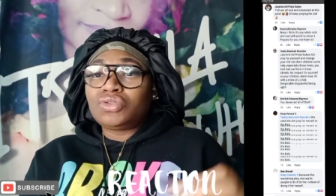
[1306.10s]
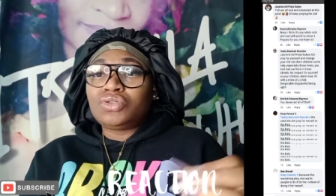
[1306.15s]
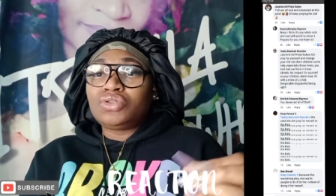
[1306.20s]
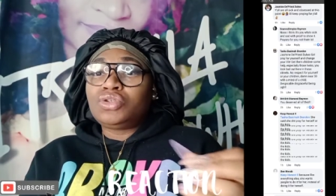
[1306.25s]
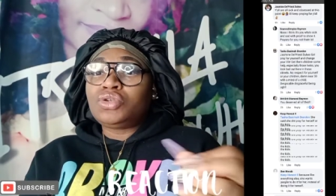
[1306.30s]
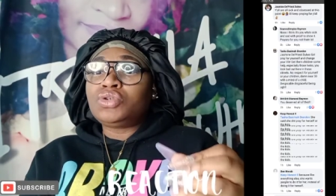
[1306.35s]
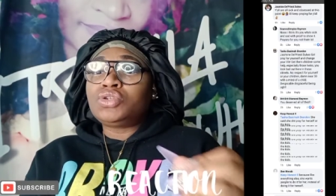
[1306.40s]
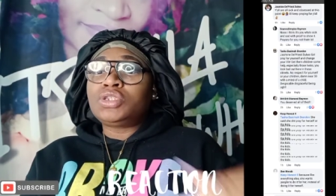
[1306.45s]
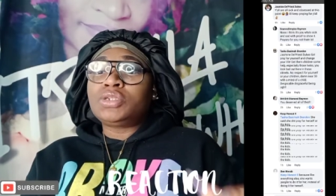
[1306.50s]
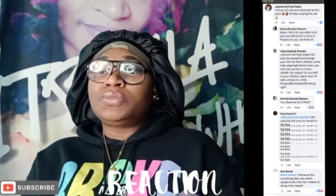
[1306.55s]

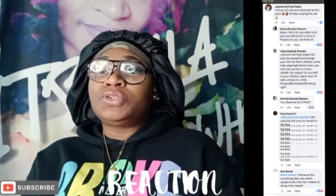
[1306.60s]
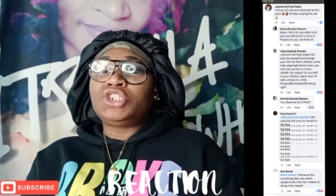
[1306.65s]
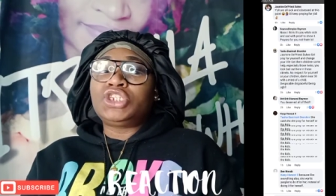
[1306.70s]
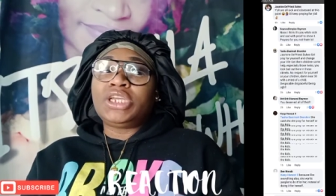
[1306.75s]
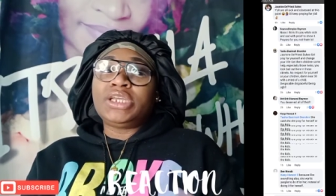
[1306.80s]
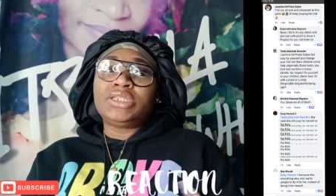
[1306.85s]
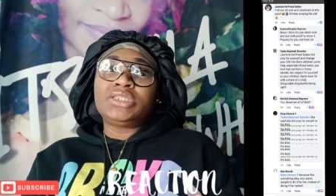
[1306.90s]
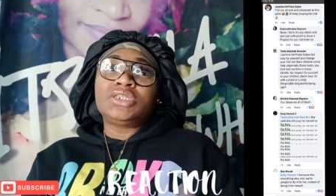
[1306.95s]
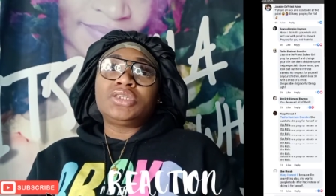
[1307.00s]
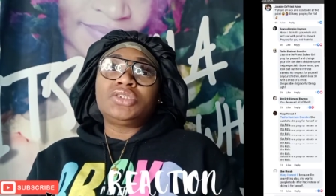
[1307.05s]
do some
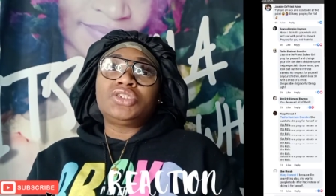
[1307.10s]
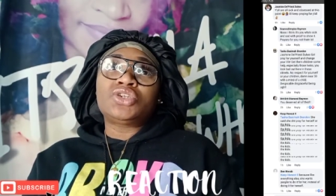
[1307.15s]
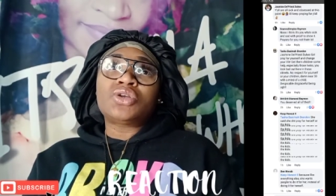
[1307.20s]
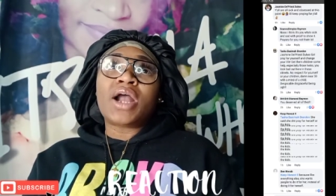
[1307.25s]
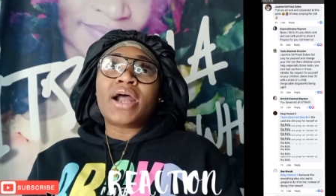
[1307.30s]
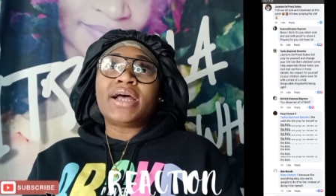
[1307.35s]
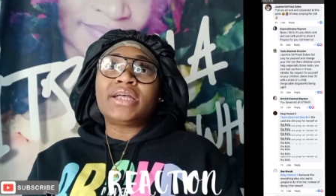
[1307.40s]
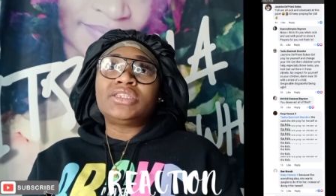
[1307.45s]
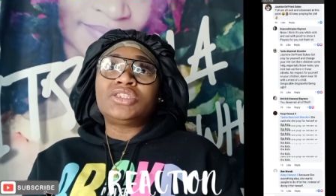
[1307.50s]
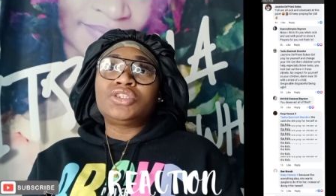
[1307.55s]
shit to
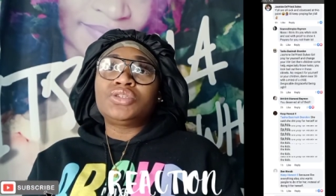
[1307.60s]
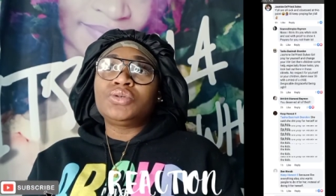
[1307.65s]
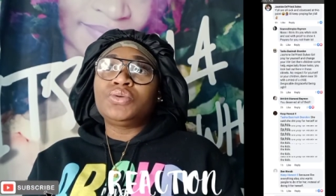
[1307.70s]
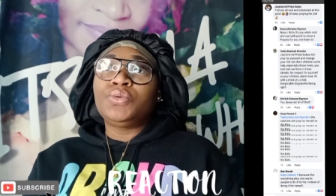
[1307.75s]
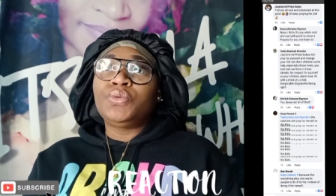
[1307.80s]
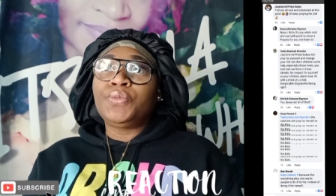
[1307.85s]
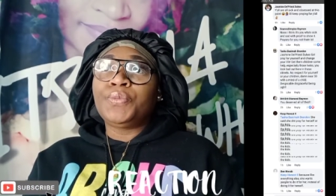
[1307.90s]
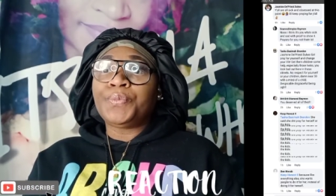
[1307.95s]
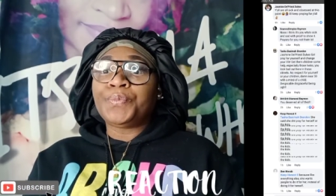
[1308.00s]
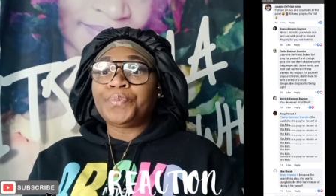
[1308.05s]
try
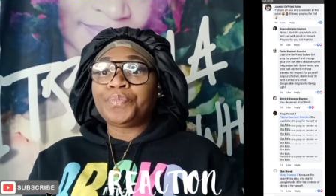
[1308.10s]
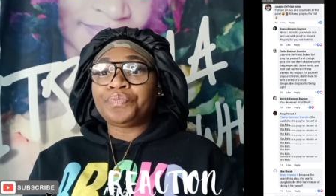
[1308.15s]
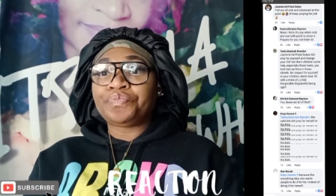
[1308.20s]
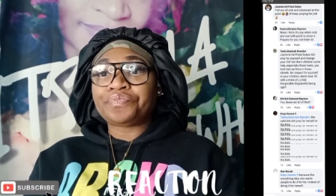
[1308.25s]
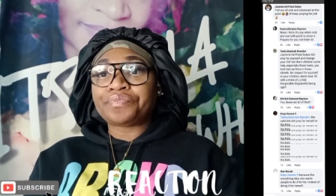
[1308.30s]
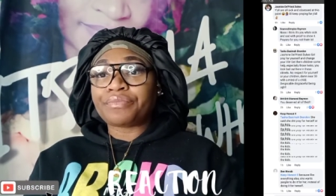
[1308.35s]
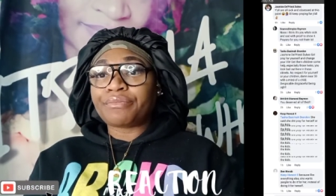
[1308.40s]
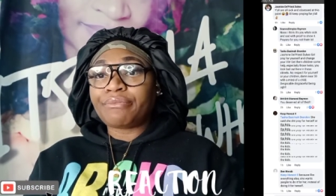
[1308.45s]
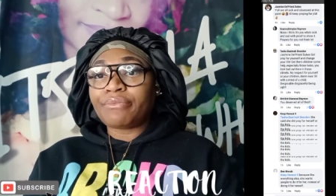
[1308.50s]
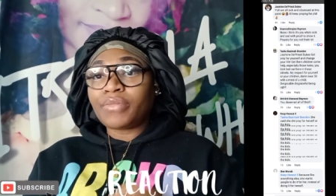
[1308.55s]
to
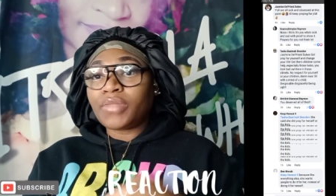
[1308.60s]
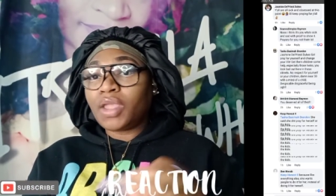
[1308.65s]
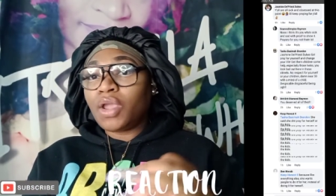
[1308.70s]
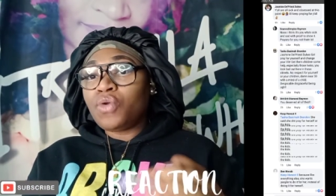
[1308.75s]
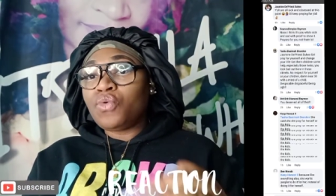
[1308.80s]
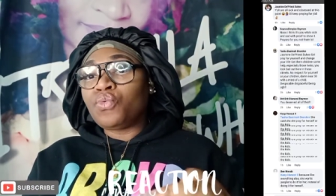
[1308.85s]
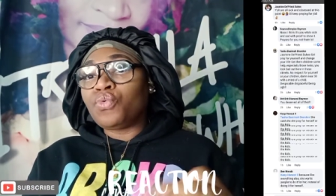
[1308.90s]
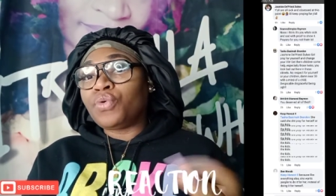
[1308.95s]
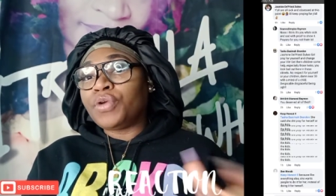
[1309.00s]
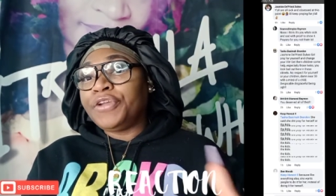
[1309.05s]

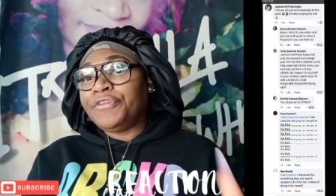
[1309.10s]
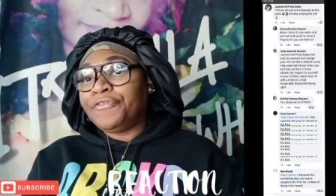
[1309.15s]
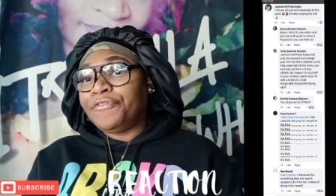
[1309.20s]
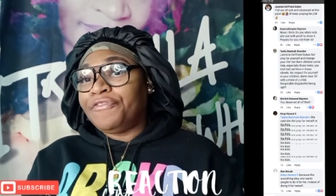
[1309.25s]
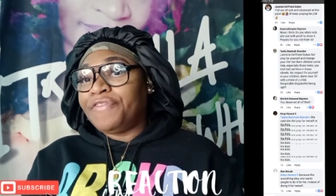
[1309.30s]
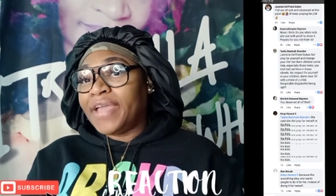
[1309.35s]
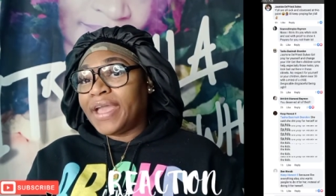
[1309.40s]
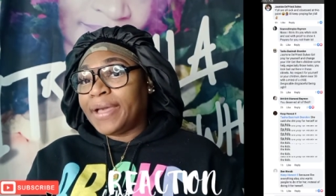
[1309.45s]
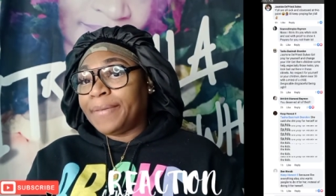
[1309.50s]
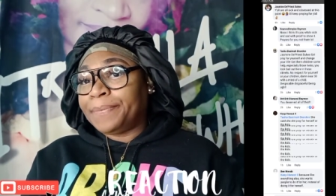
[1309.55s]

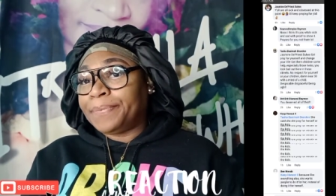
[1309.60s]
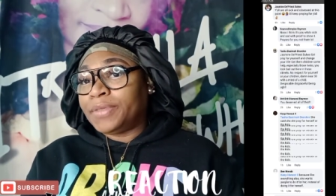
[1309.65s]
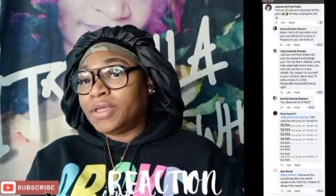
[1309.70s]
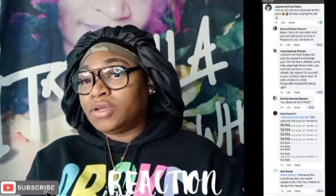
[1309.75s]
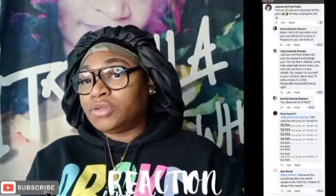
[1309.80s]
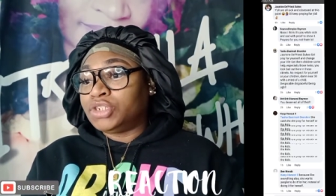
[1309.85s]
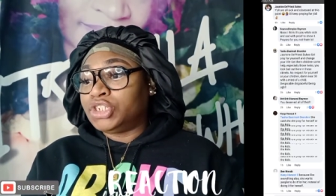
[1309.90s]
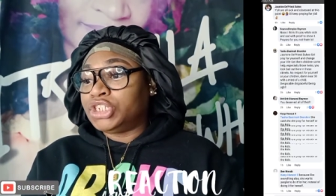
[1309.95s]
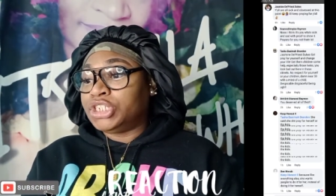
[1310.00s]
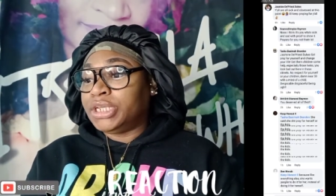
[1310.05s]
revamp
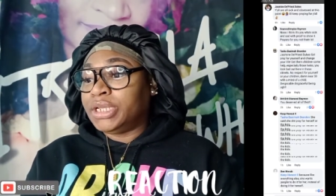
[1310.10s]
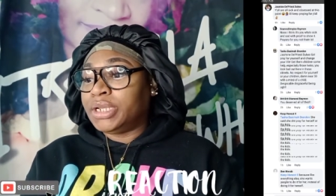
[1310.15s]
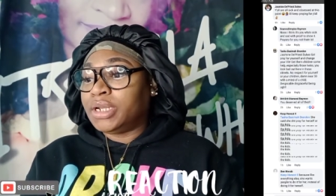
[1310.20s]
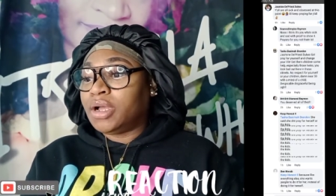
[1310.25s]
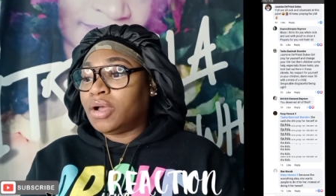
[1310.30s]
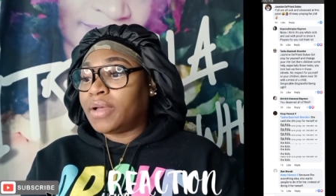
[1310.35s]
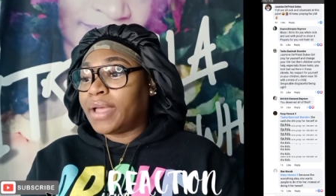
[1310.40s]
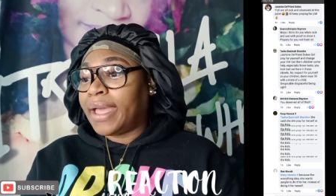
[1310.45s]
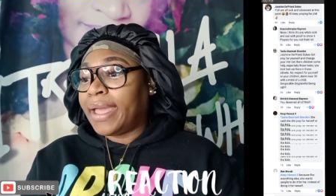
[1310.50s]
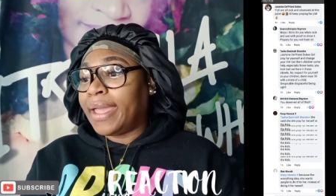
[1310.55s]
your shit,
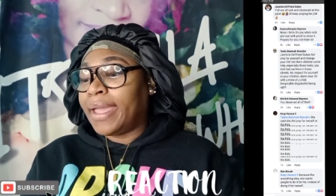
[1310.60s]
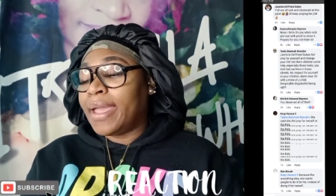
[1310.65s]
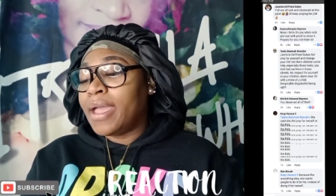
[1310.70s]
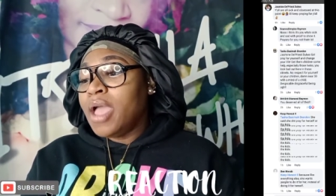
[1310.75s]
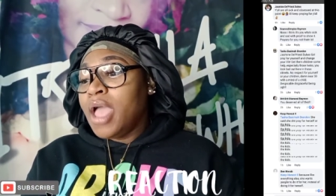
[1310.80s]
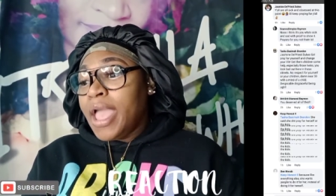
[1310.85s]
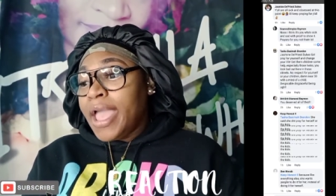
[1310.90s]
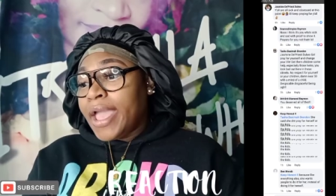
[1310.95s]
okay?